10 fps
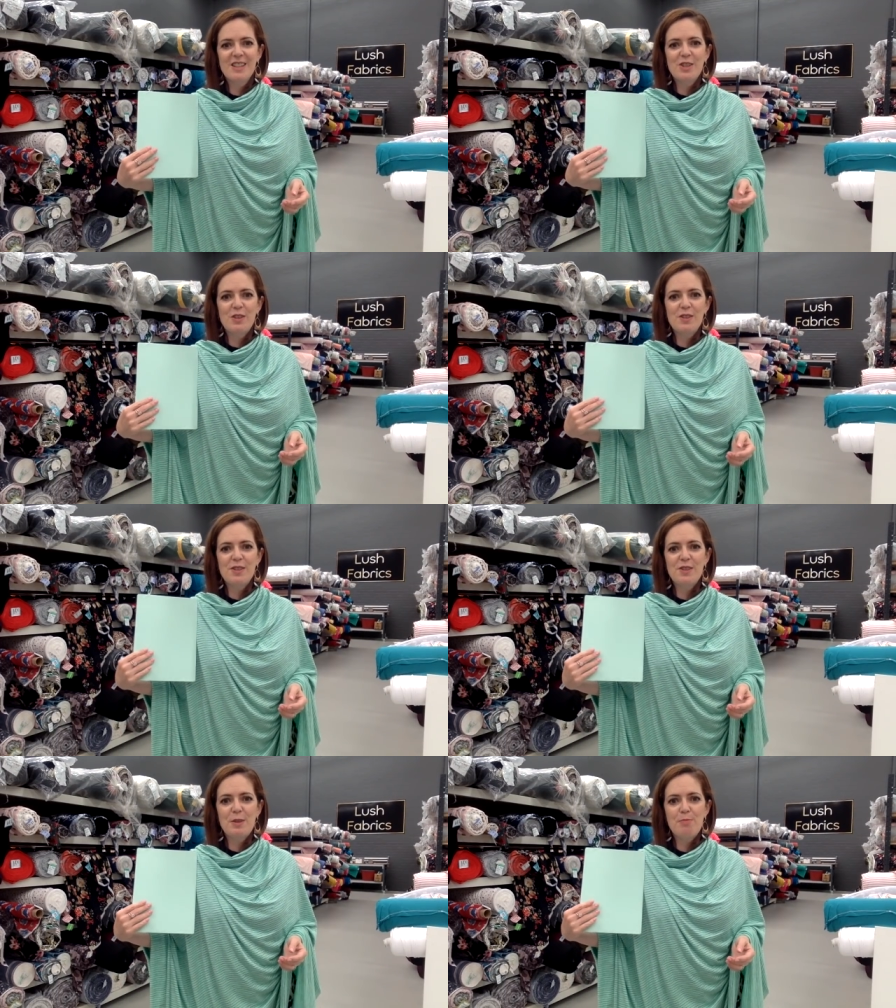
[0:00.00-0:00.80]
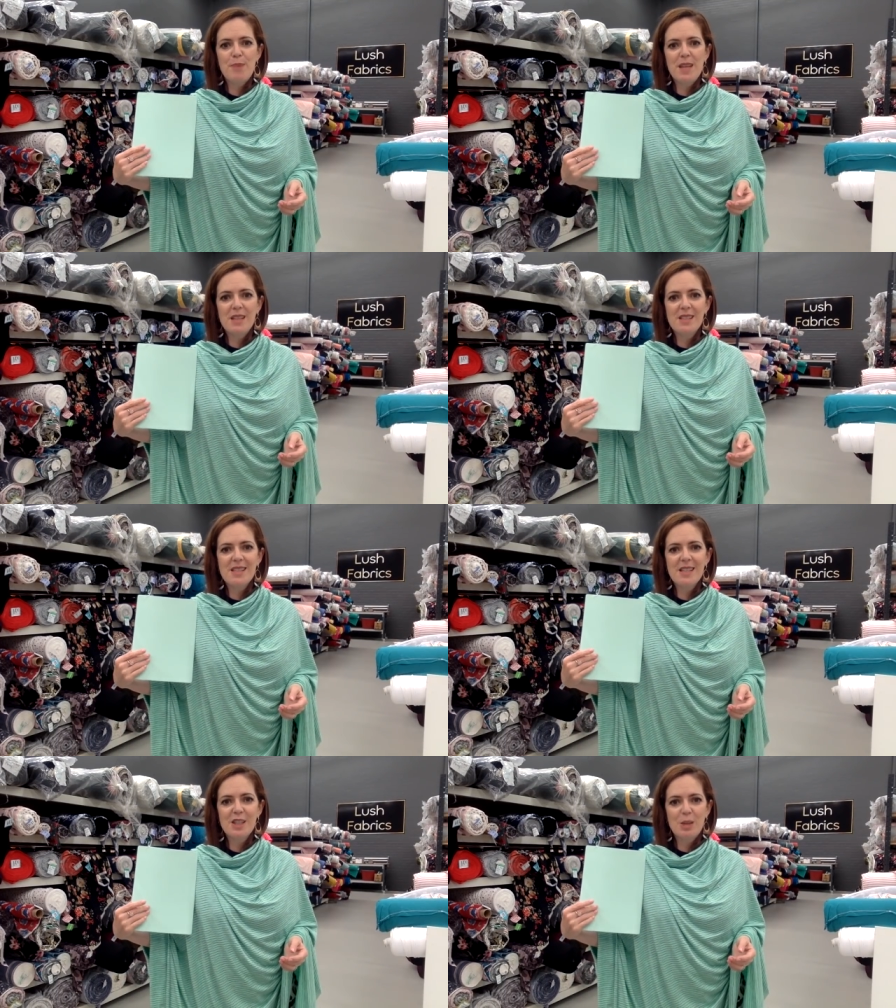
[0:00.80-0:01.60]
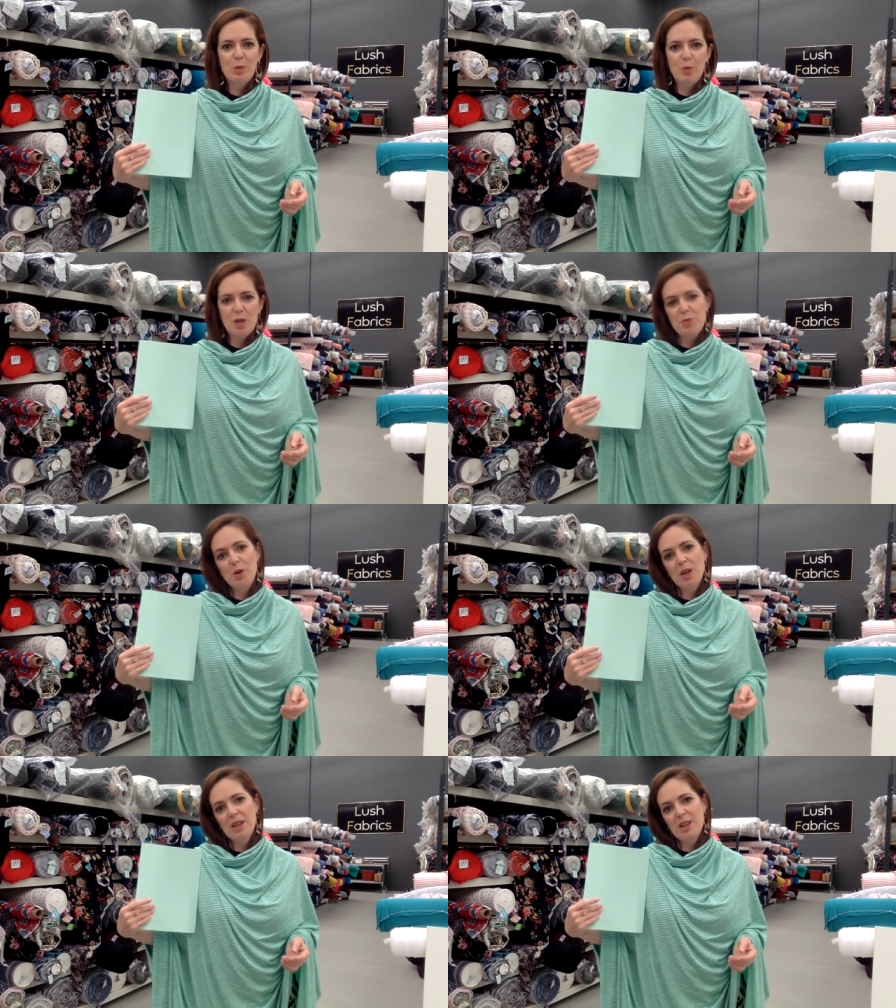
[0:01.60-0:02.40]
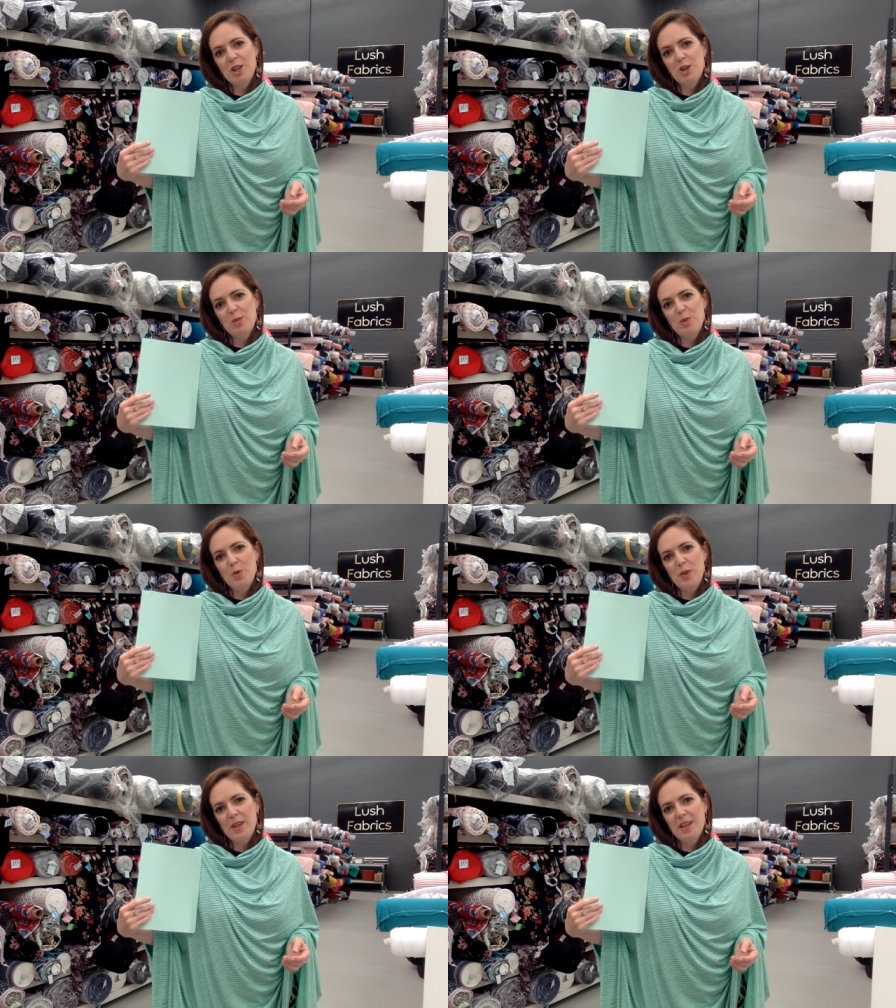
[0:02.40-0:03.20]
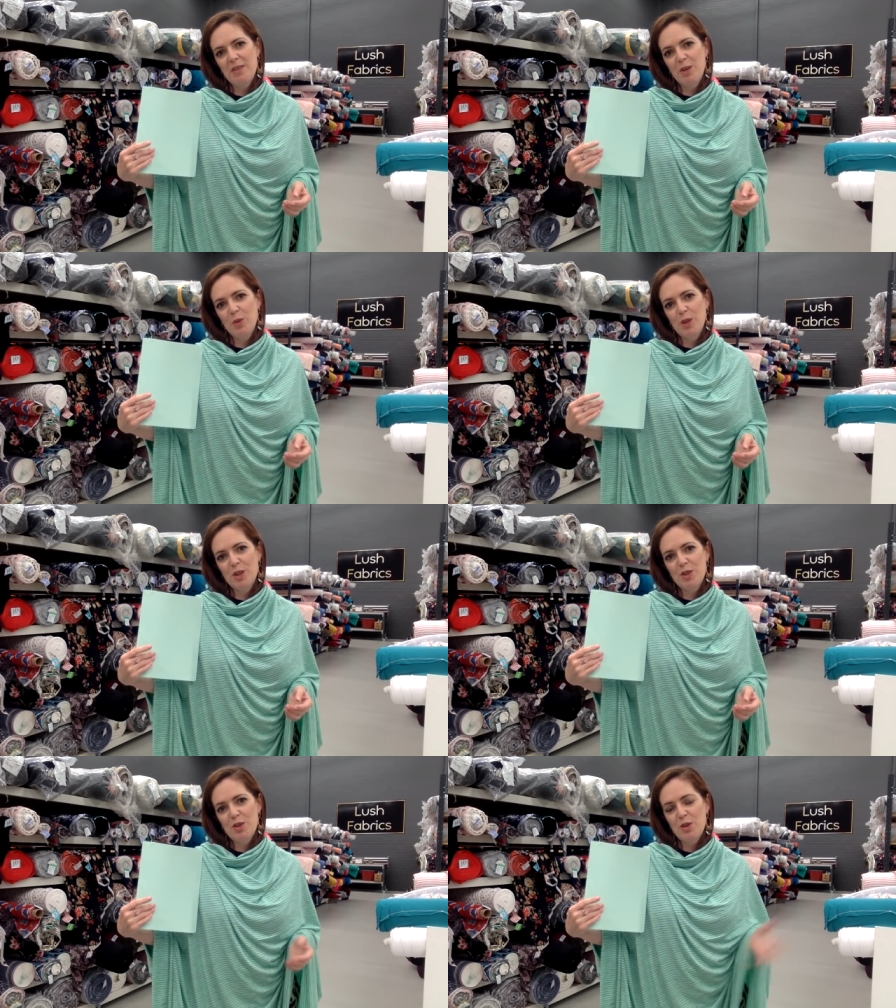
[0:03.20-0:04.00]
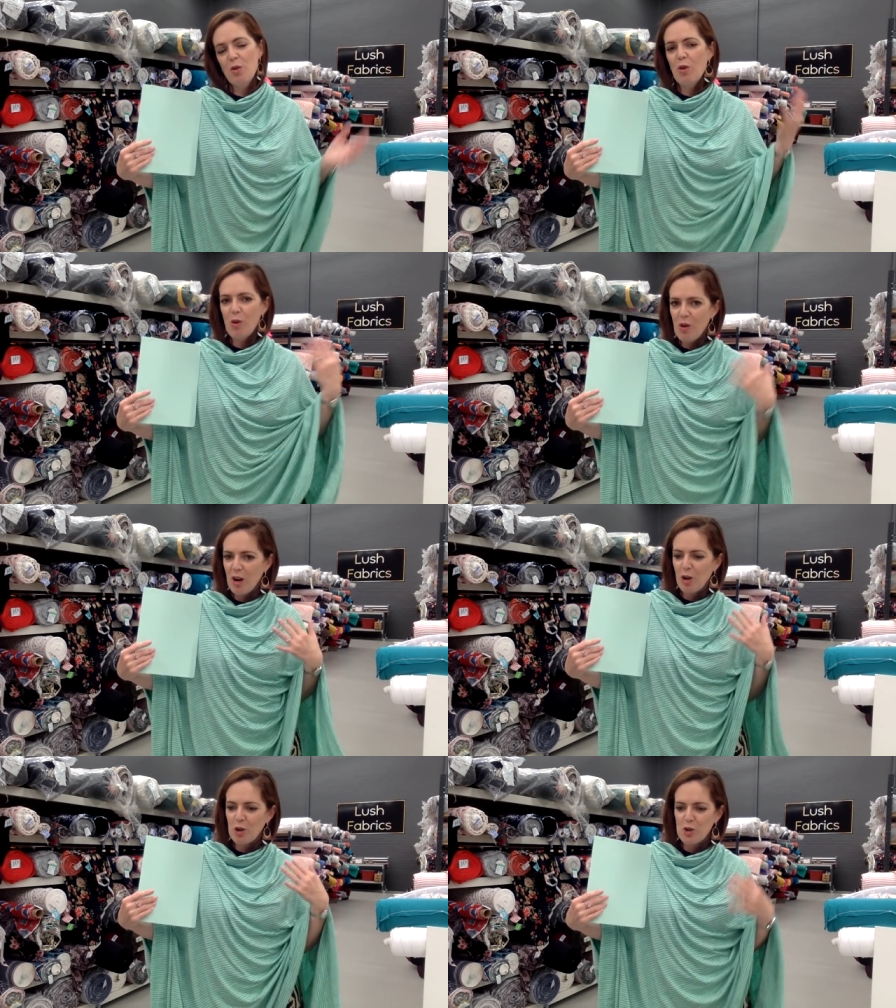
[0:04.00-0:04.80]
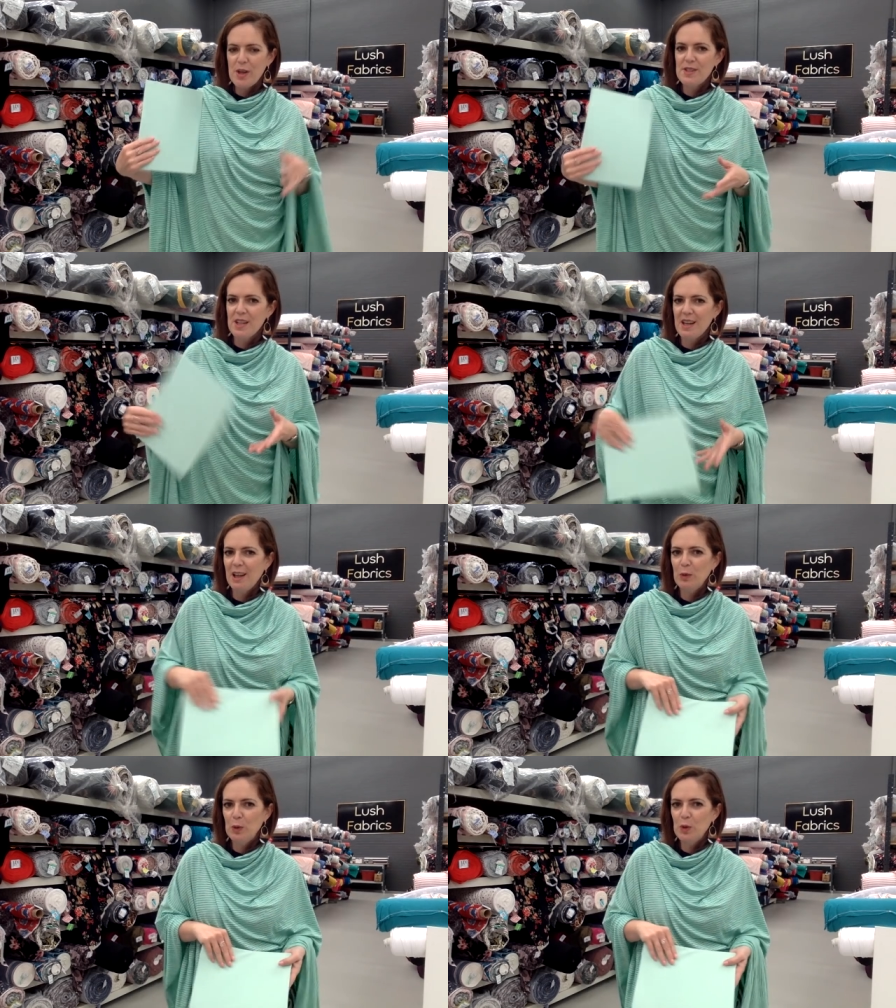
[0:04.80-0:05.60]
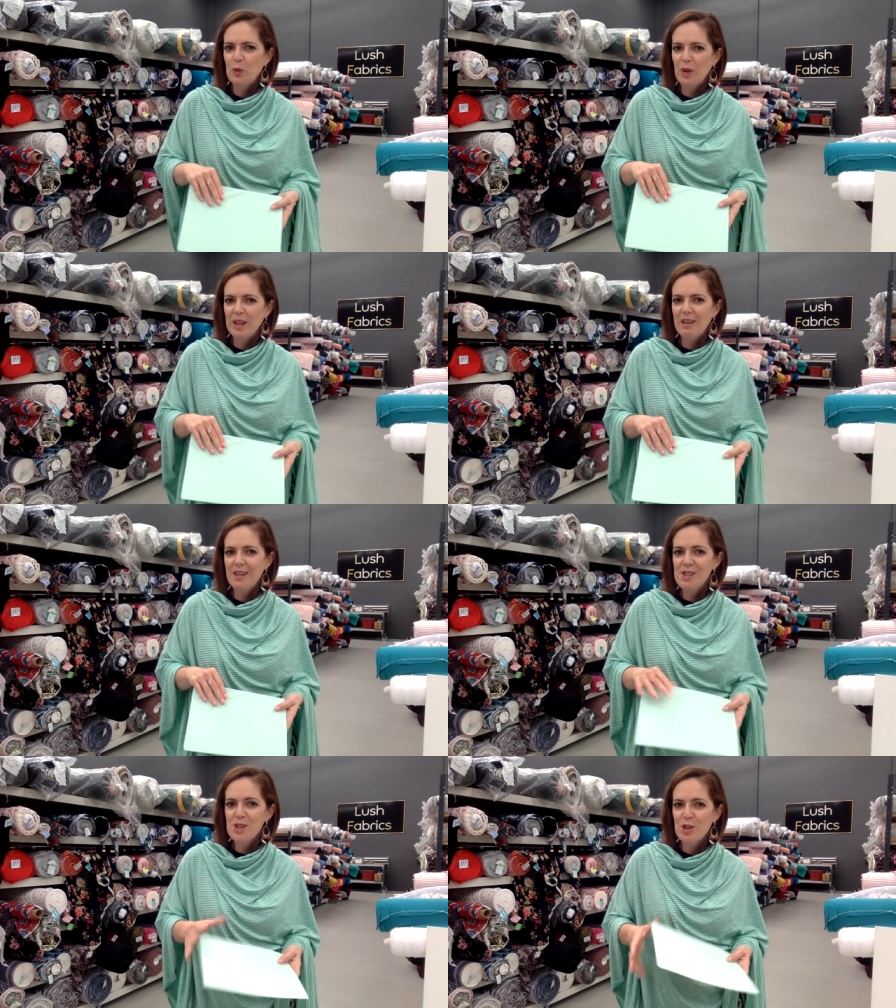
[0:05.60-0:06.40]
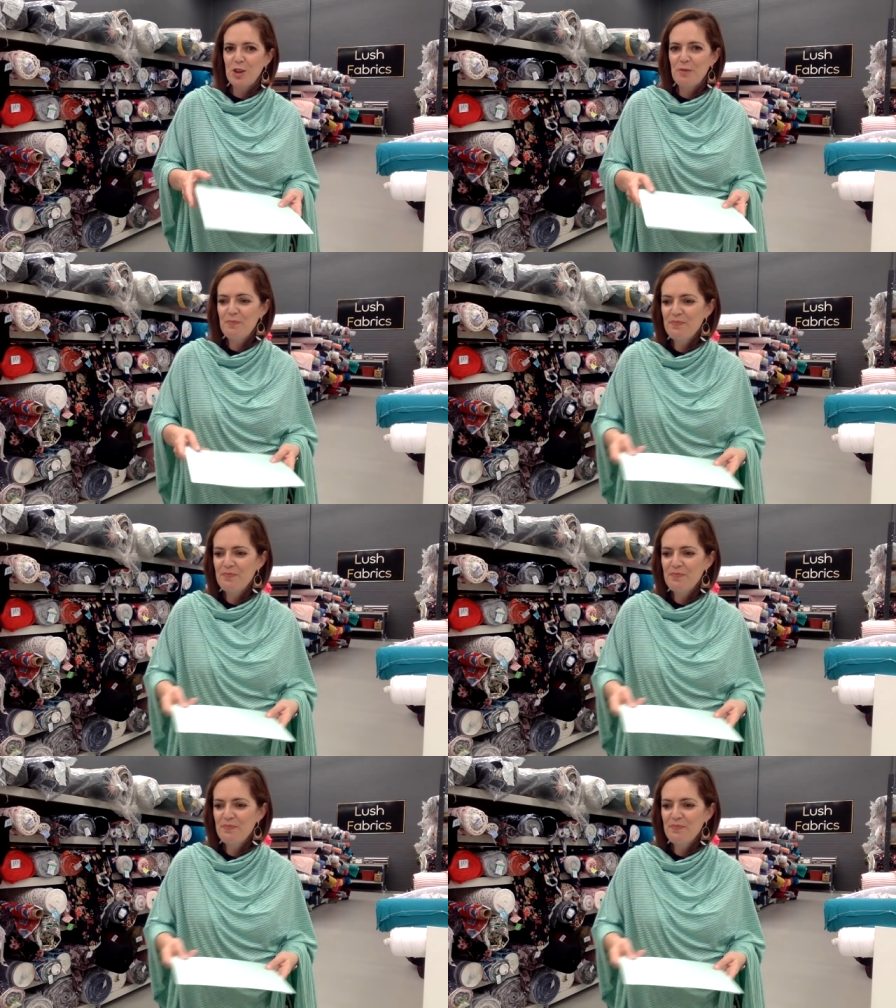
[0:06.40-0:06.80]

So this is the mint double brush poly that you could put with it if you wanted to, or a contrasting colour would look really nice too.